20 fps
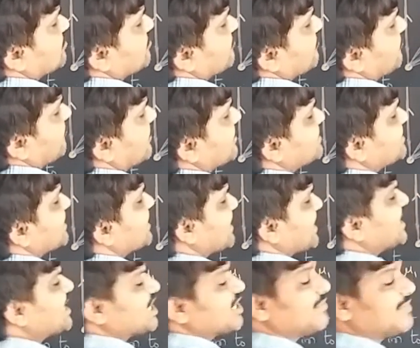further
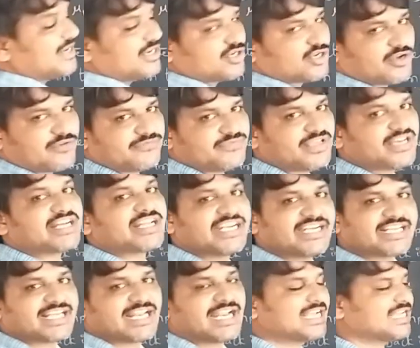increment of the
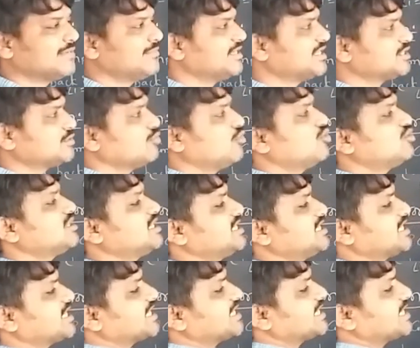critical angle, means more
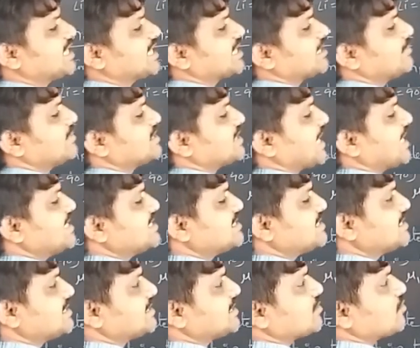than the critical angle, means
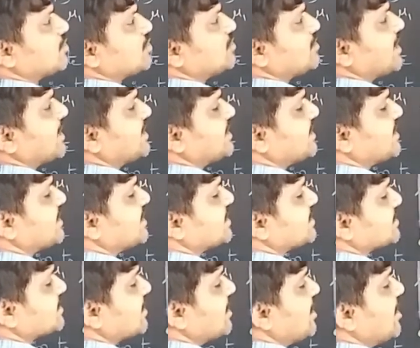IC is equal to 90
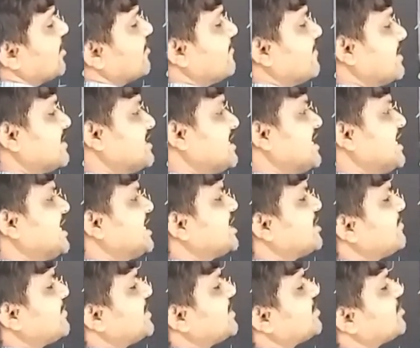degrees. Further
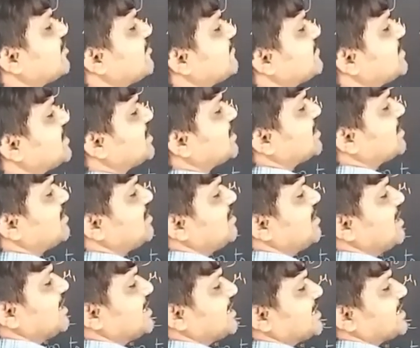increment of the
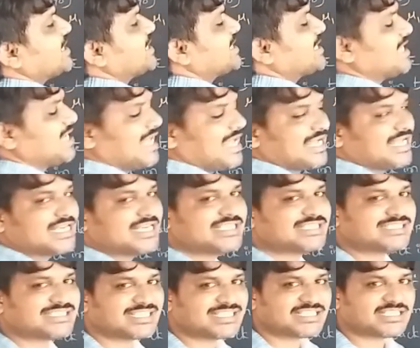critical angle,
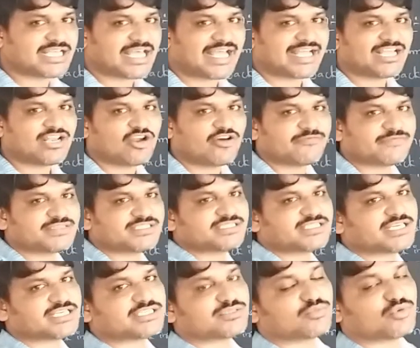incident angle of
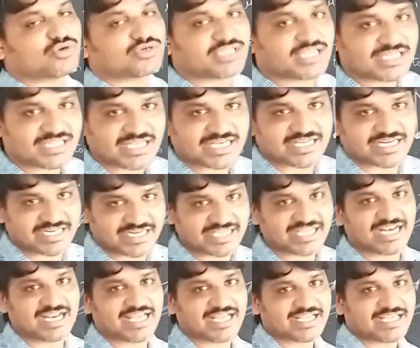incidence more than the
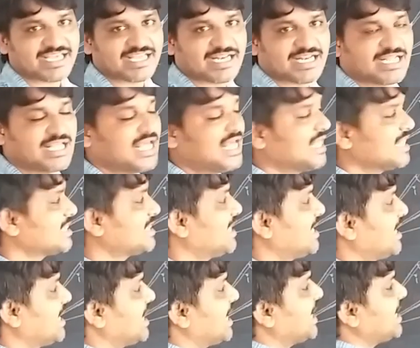critical angle,
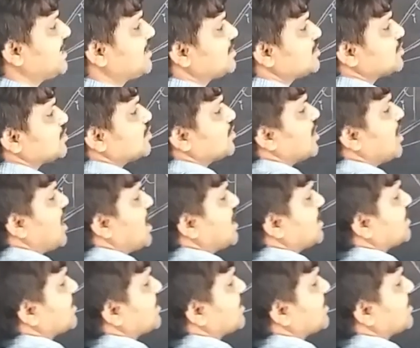the light do not